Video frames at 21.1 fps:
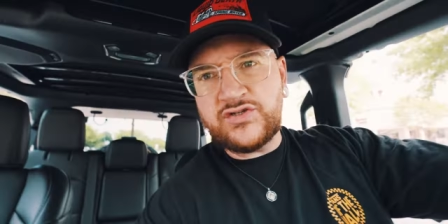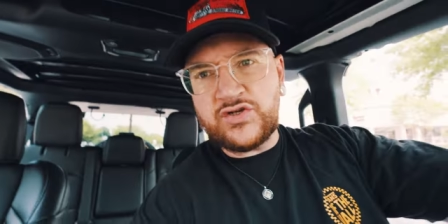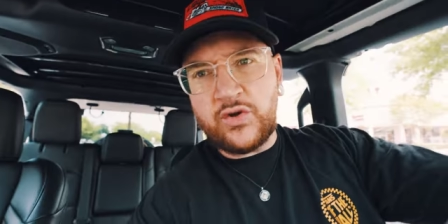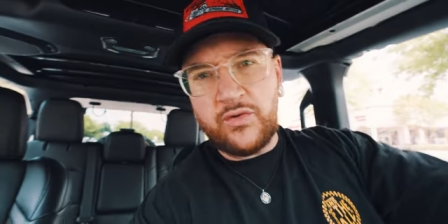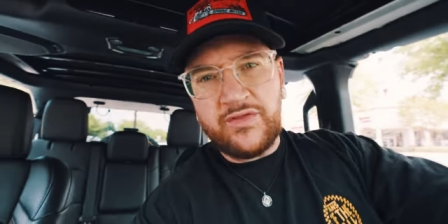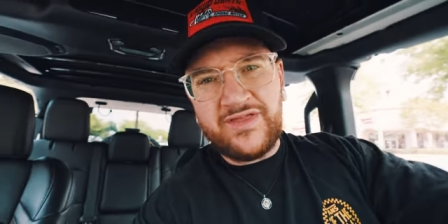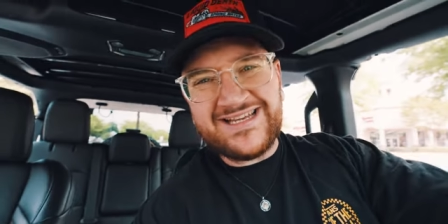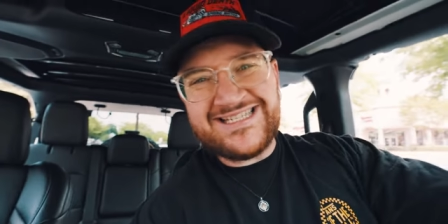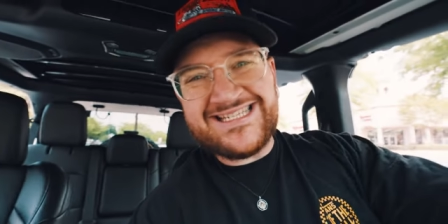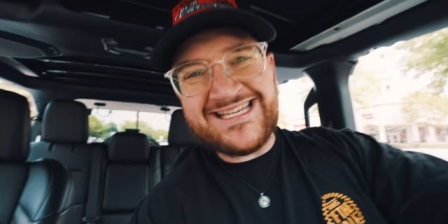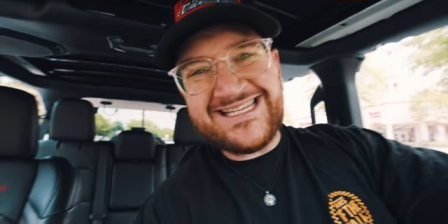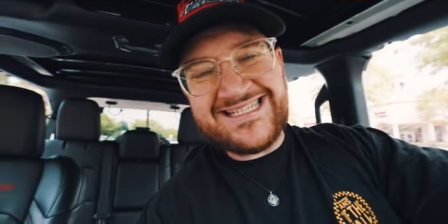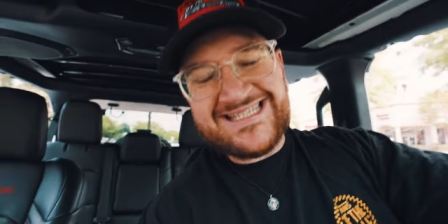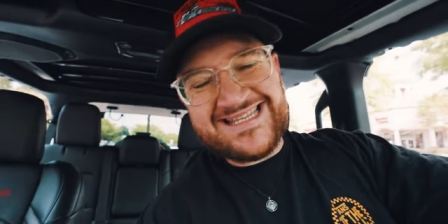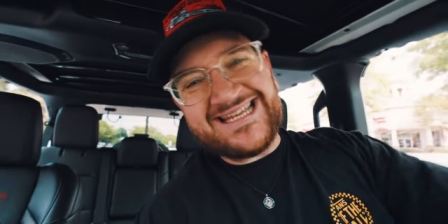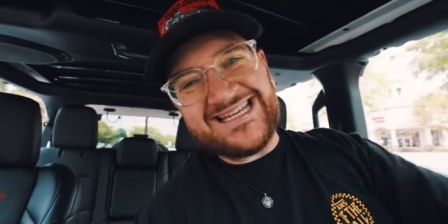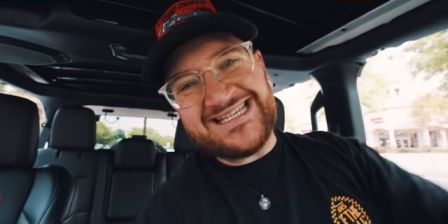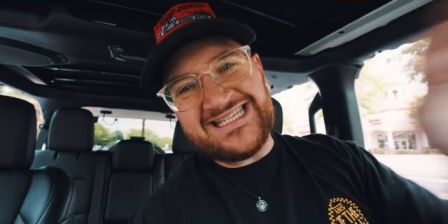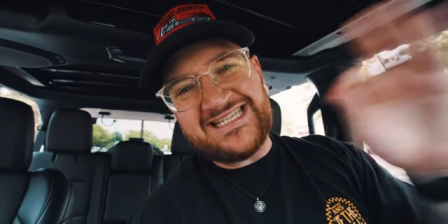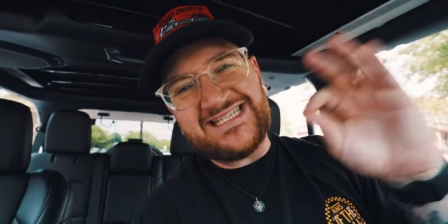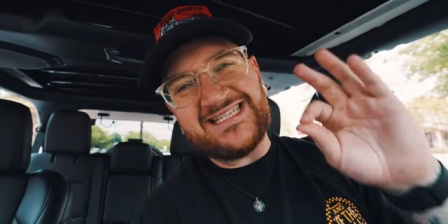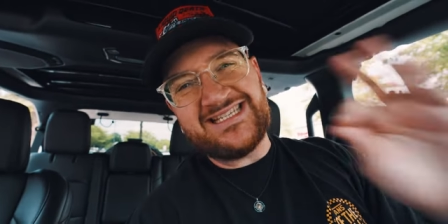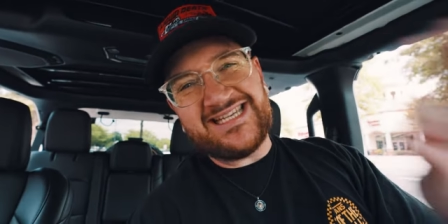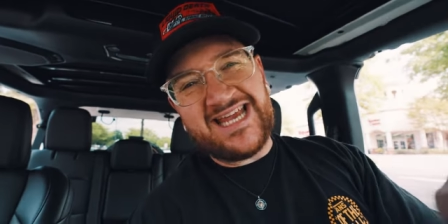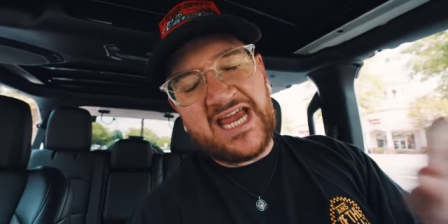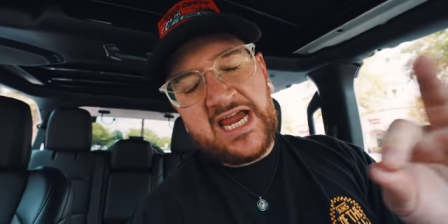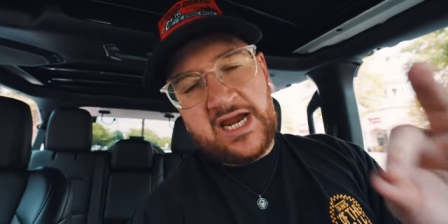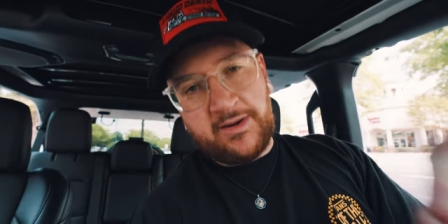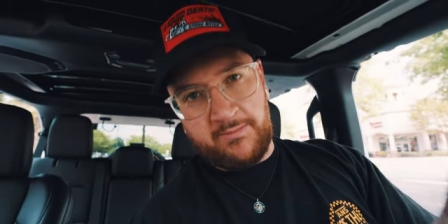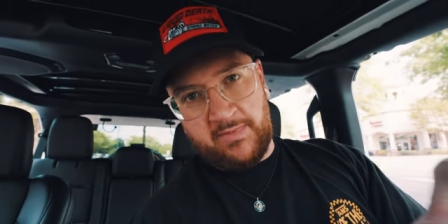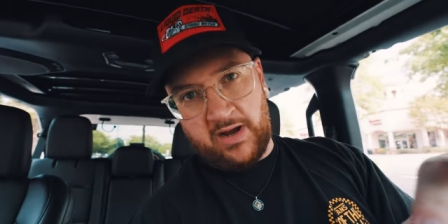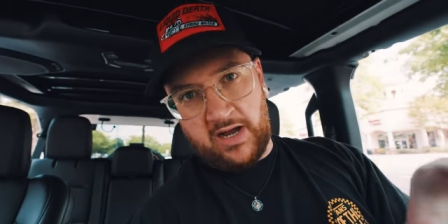so this is the
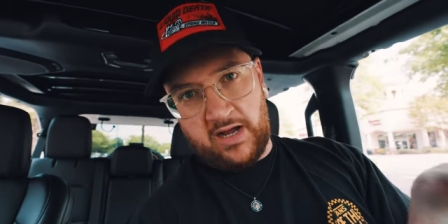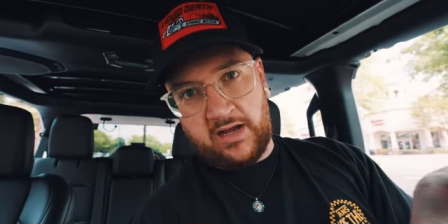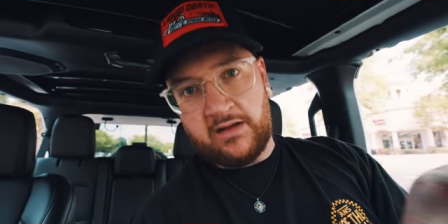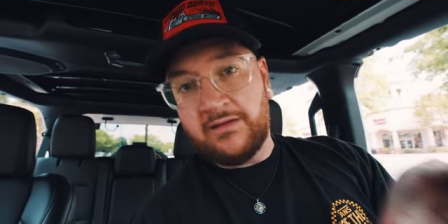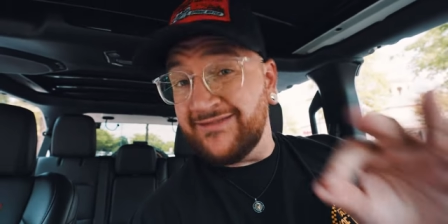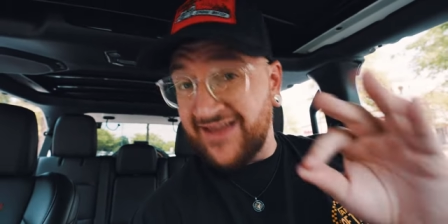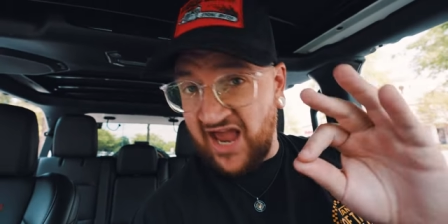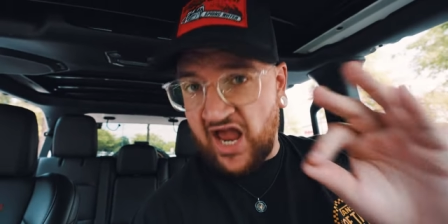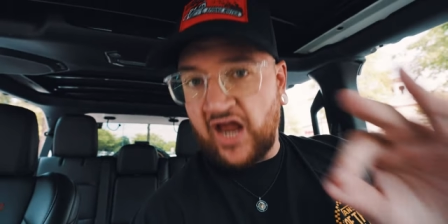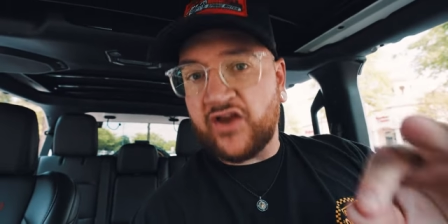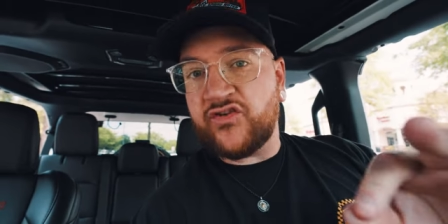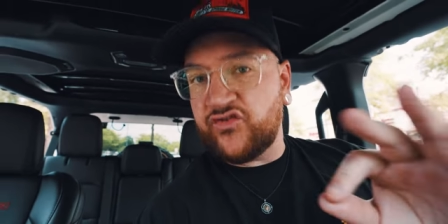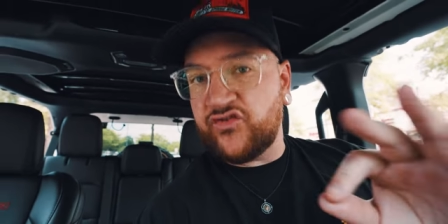Sigma, yeah,